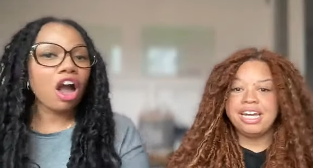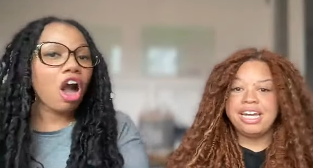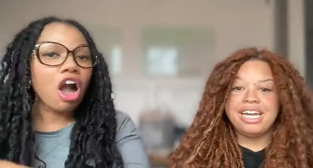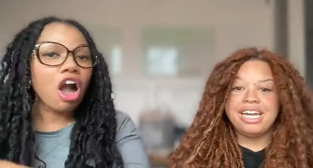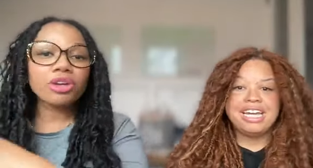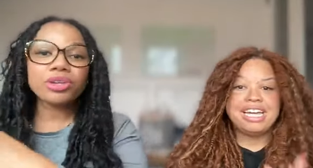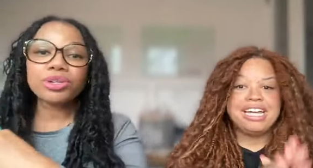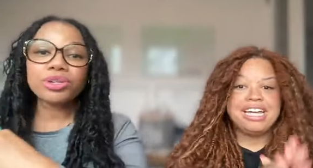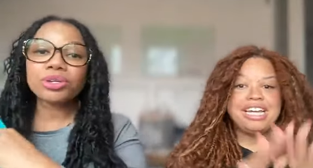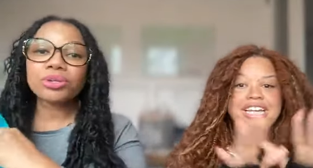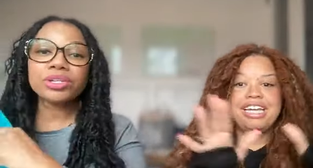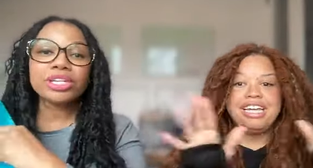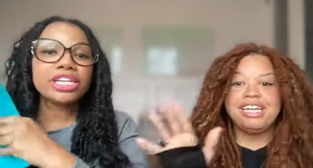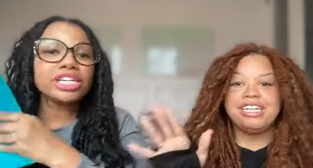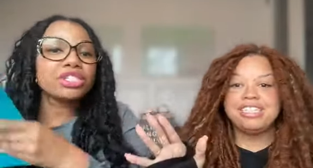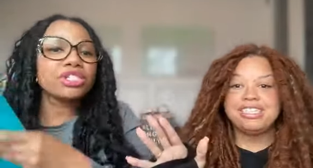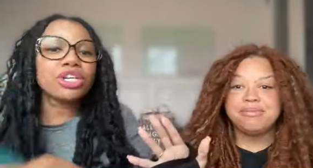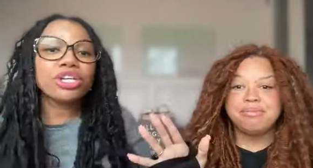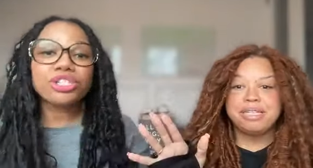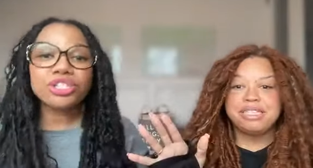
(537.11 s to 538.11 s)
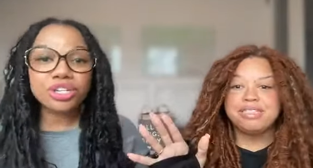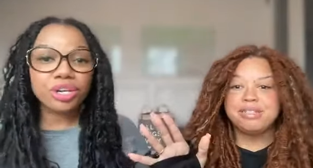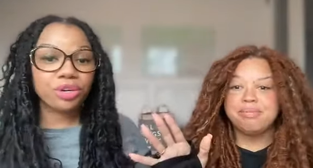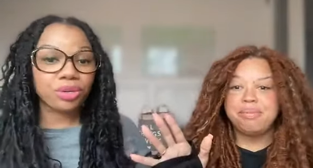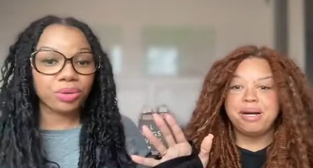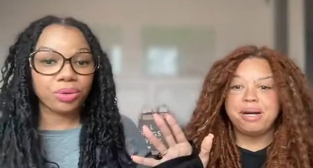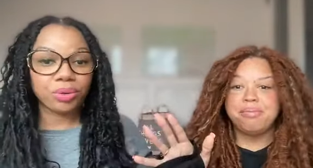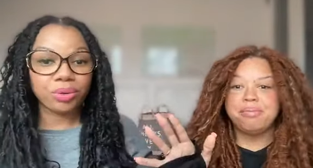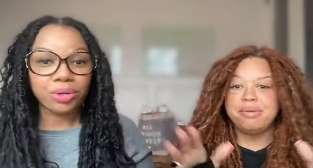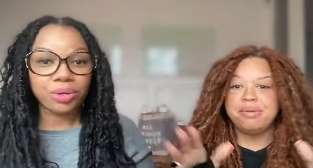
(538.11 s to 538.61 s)
Speaker 1: All you need it's to do
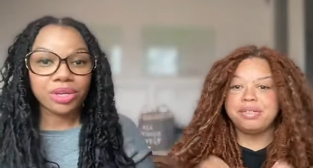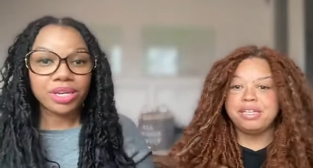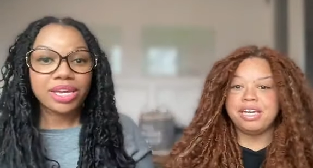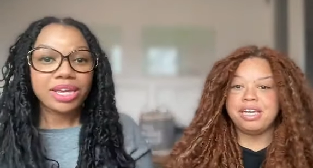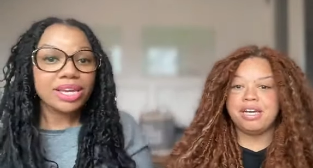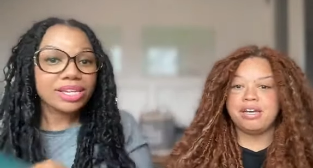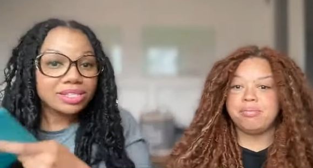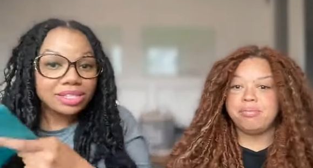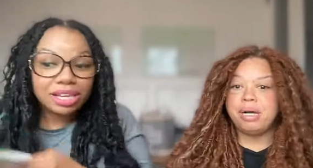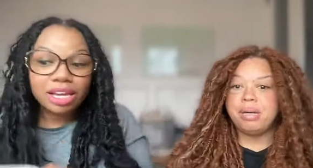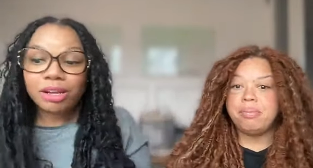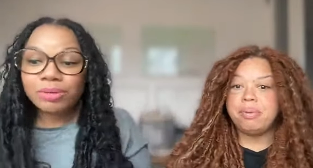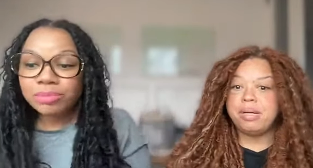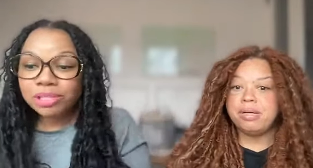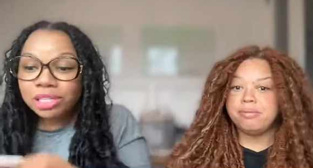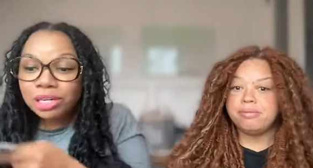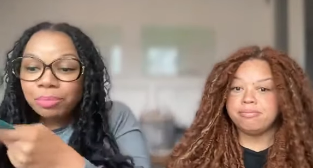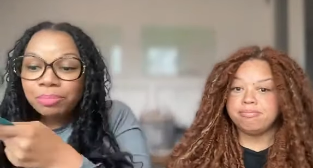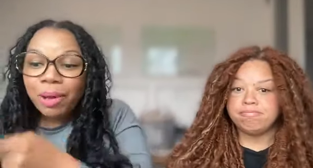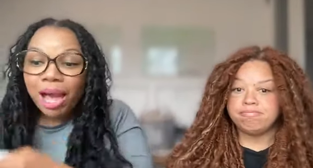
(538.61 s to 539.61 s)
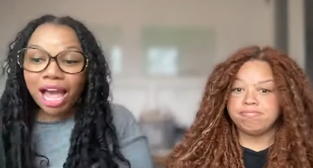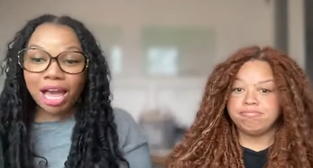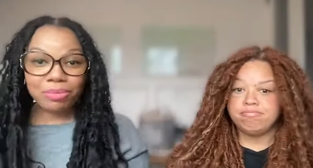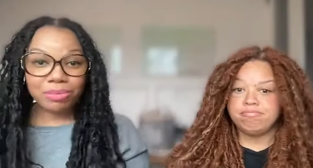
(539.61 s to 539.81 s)
to yeah, is come to the Bible